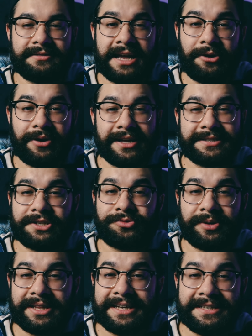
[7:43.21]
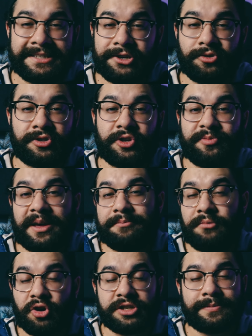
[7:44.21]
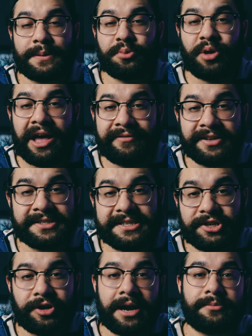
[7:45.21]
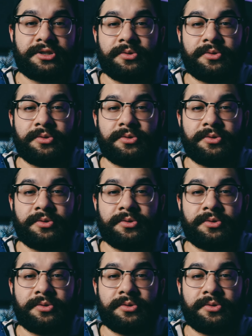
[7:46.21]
Nowadays, it's really easy to assume that most people have Instagram,